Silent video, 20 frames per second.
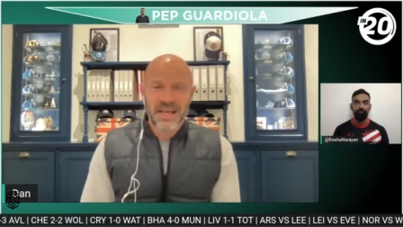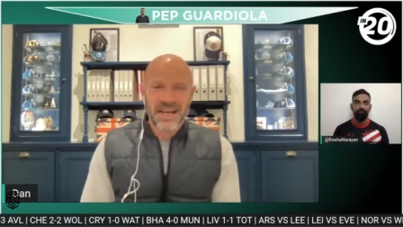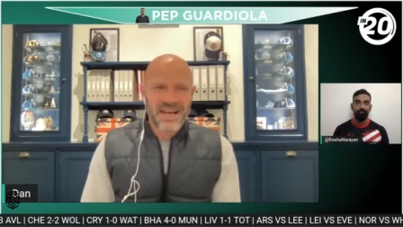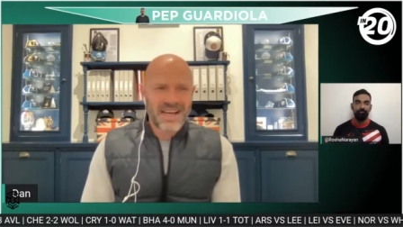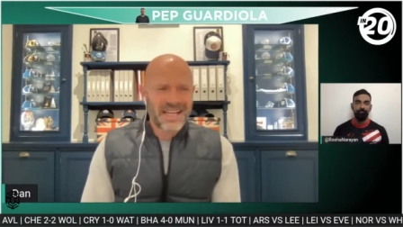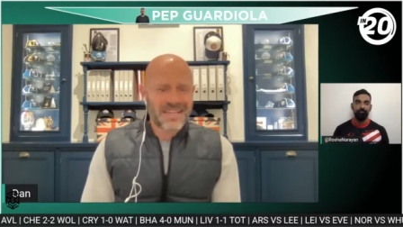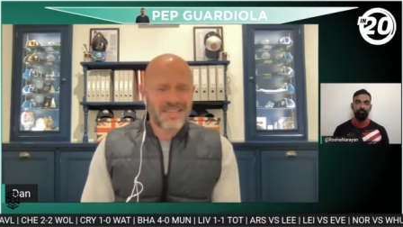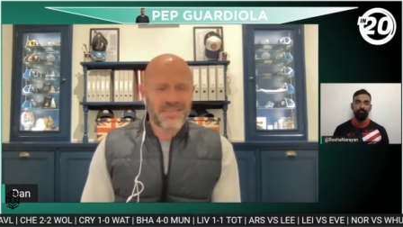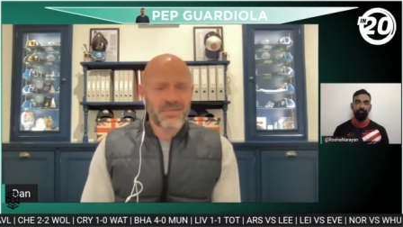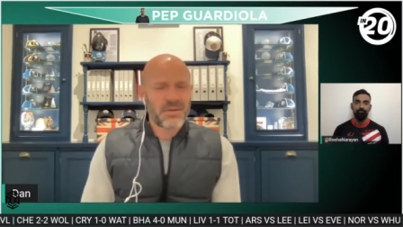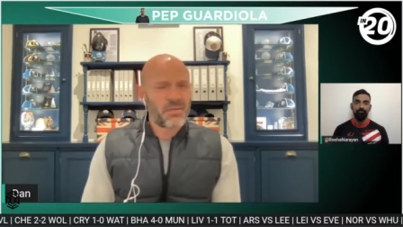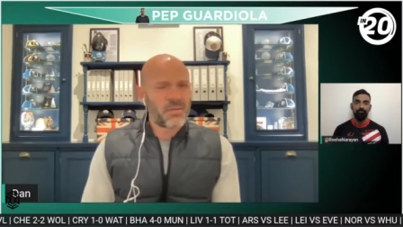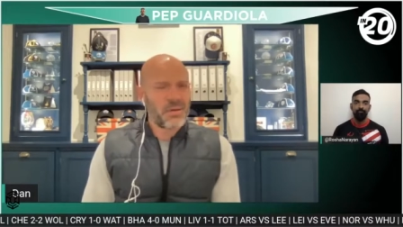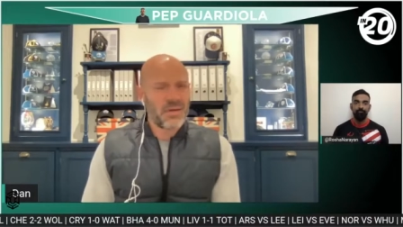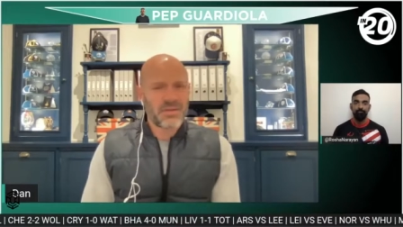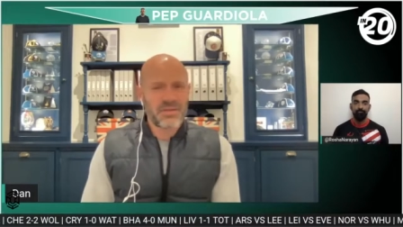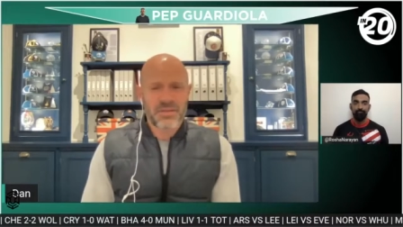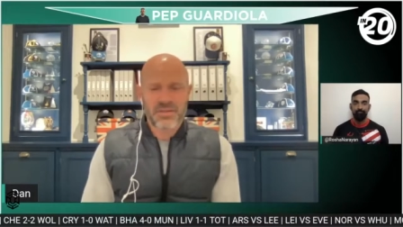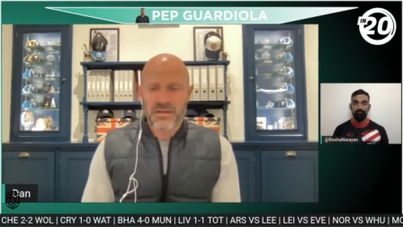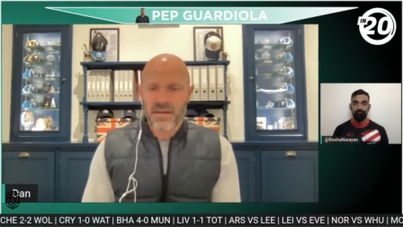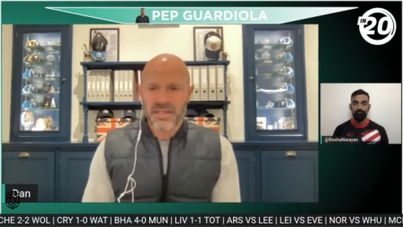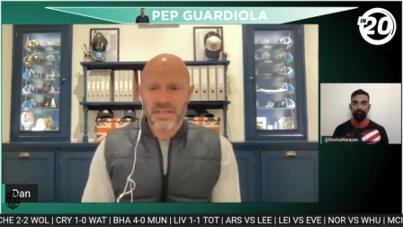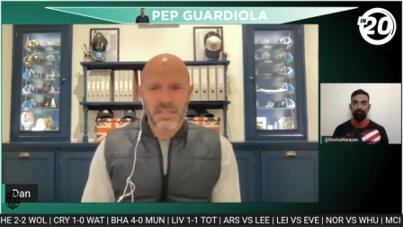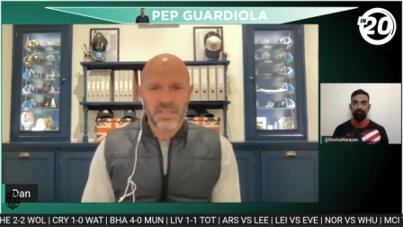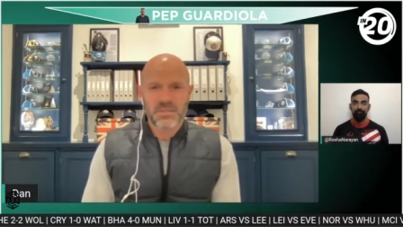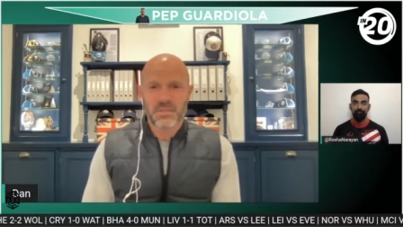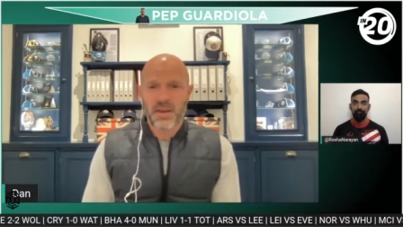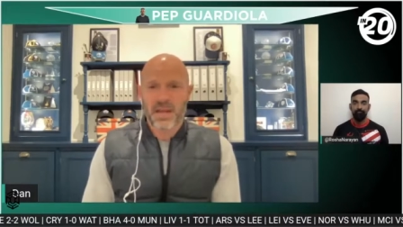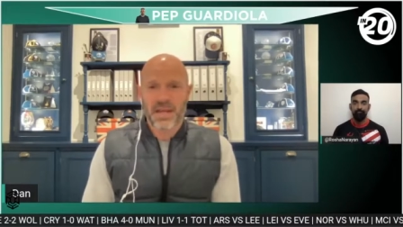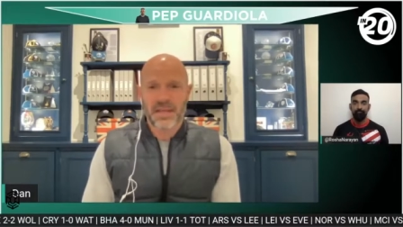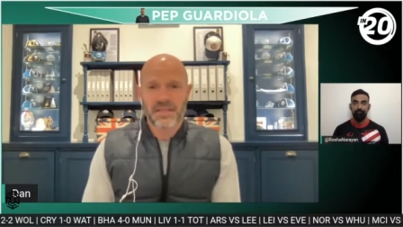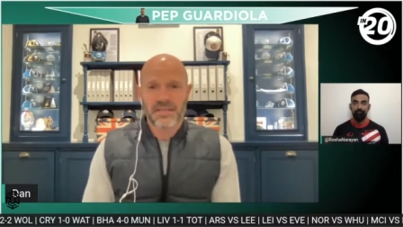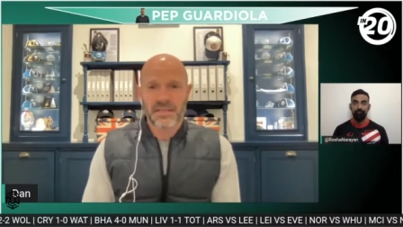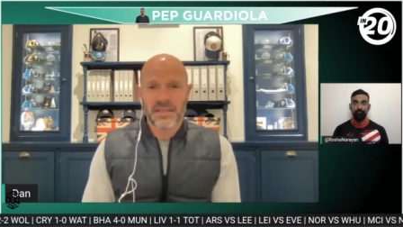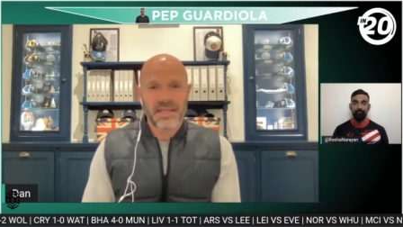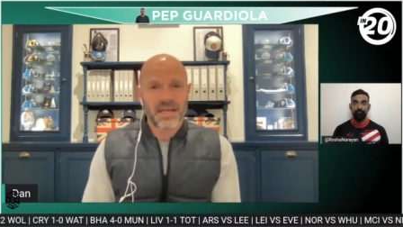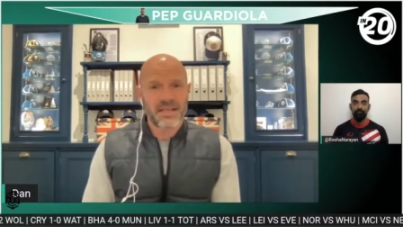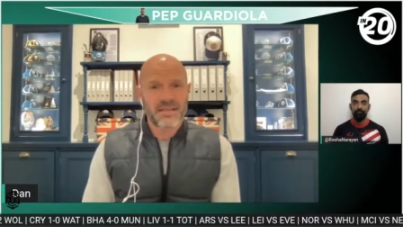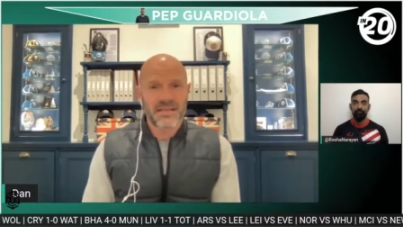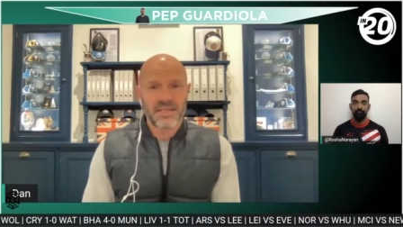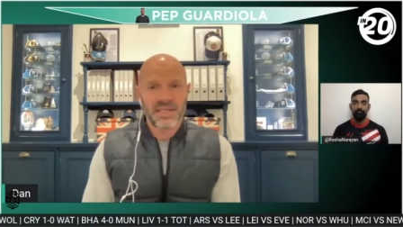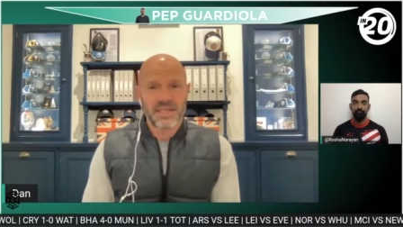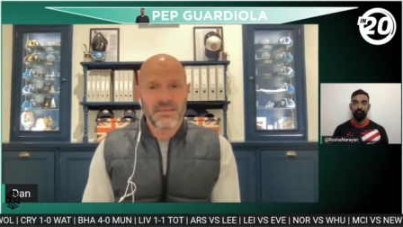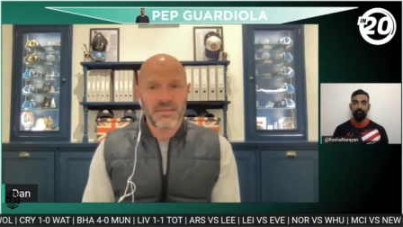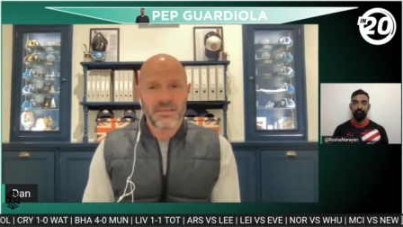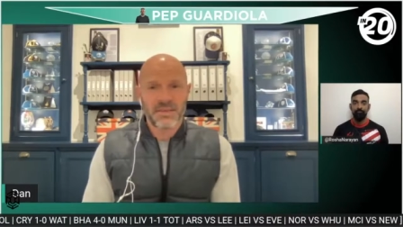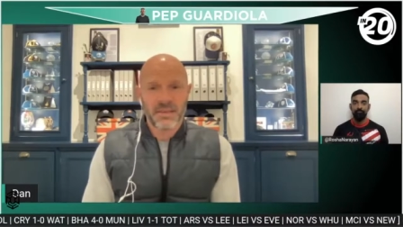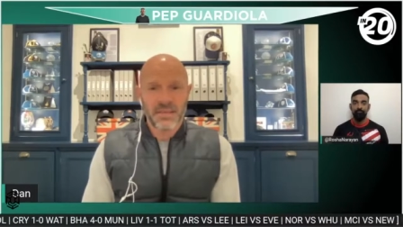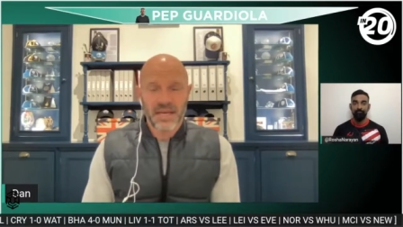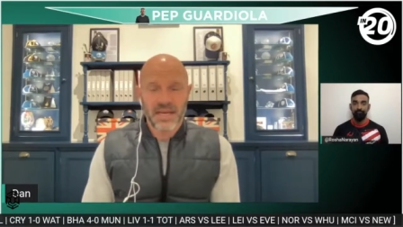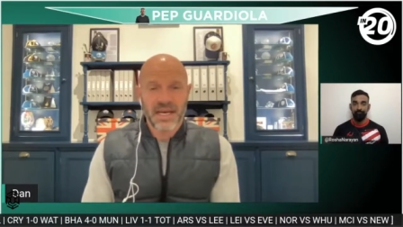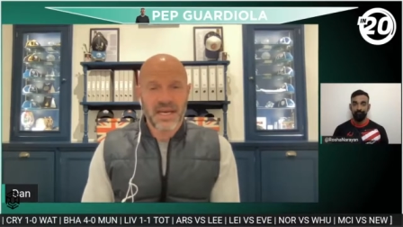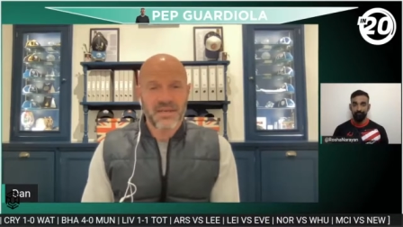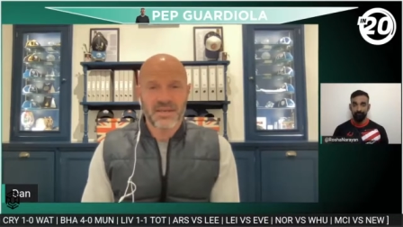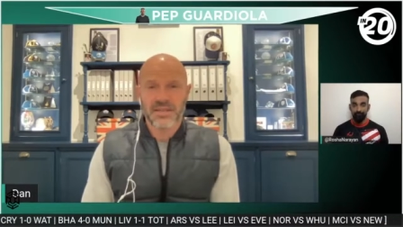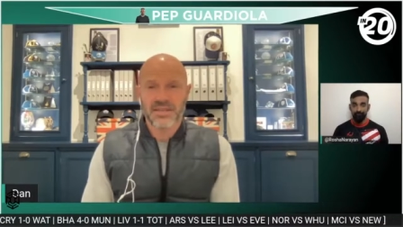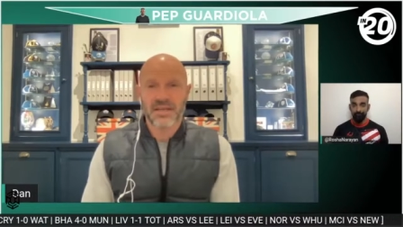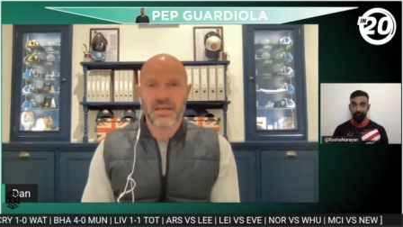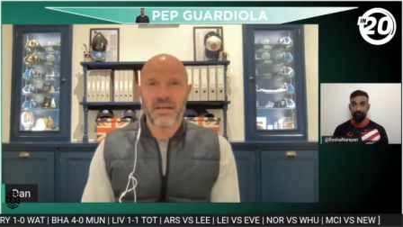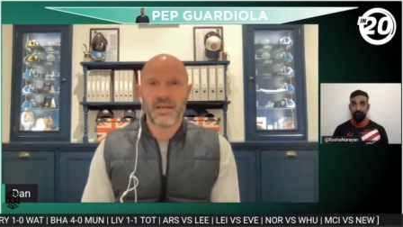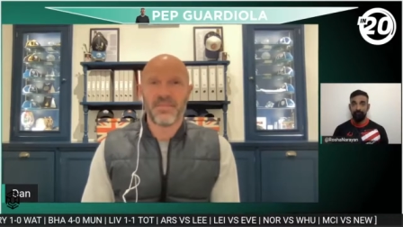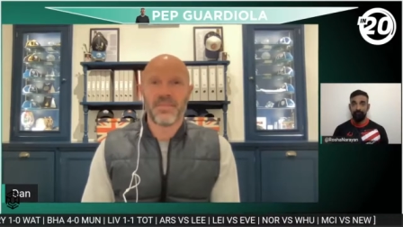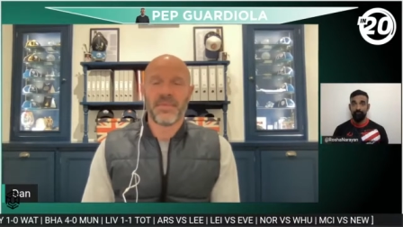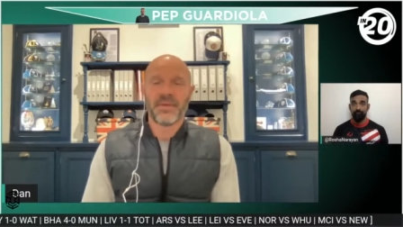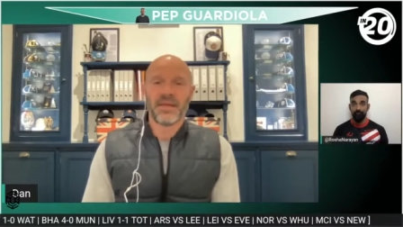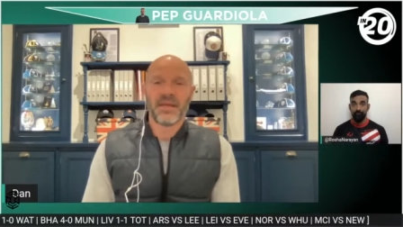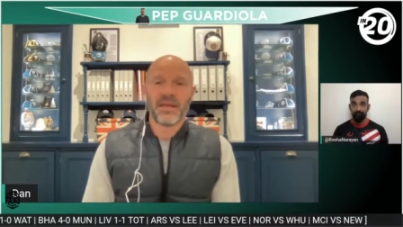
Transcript: Had some of the world's greatest players in that team at the time.